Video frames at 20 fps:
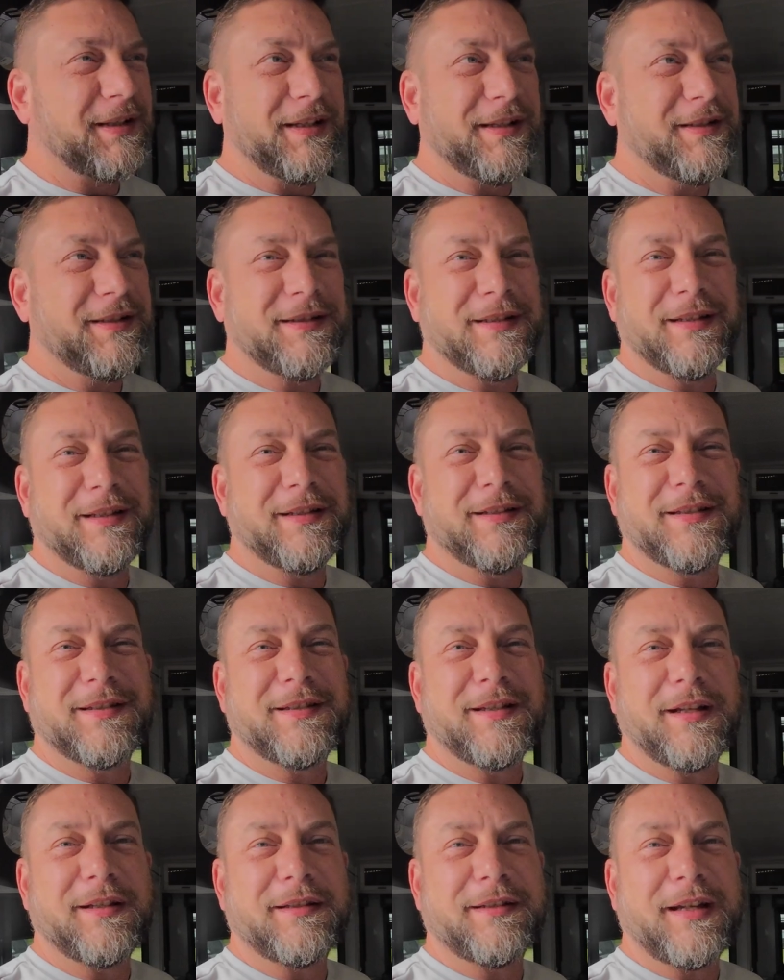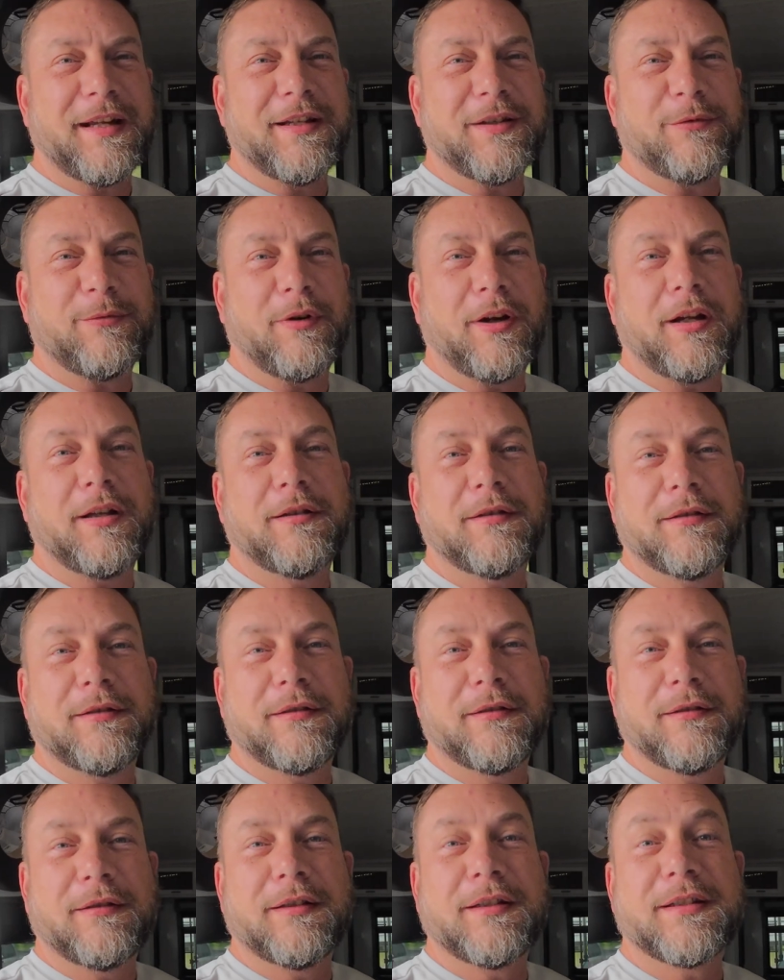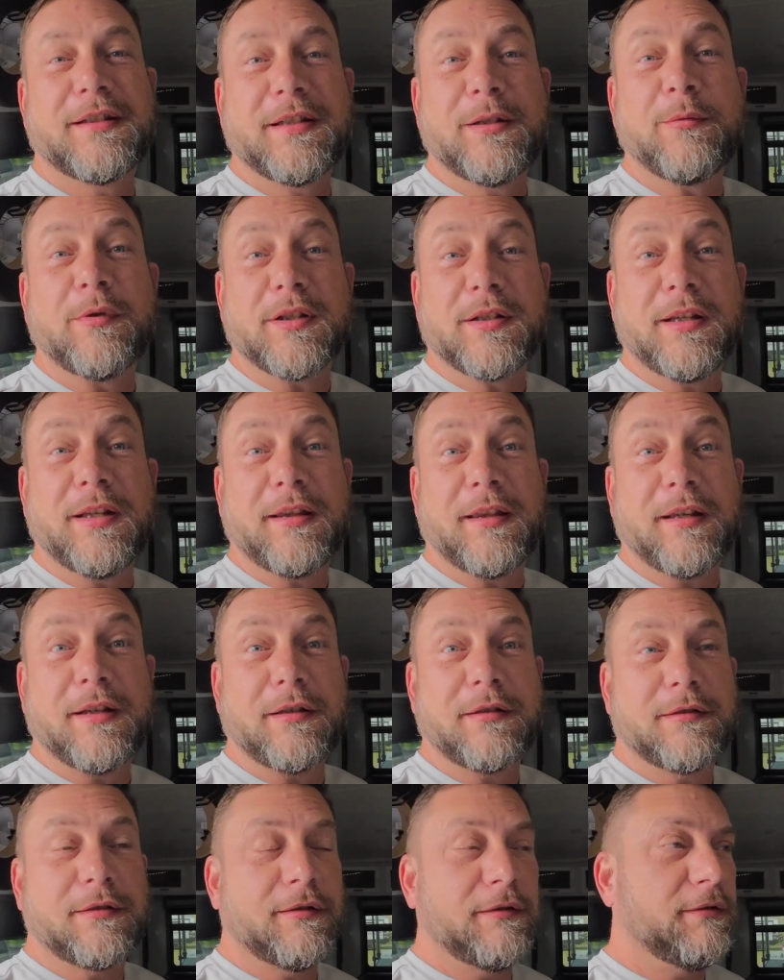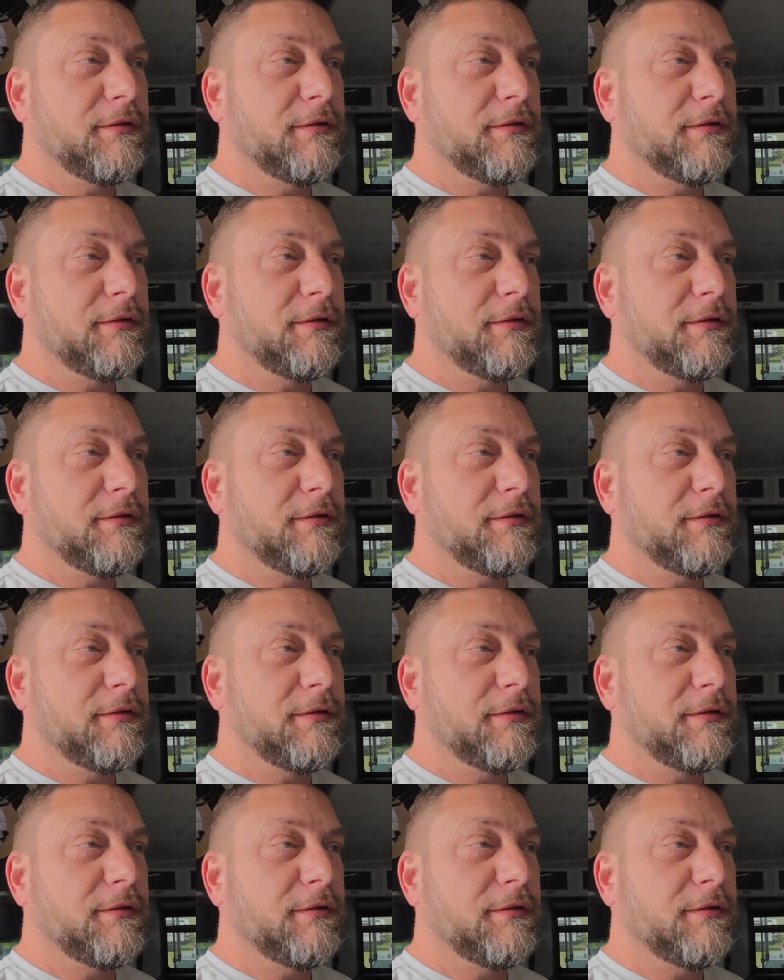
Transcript: It just doesn't taste right. Let's see what she thinks.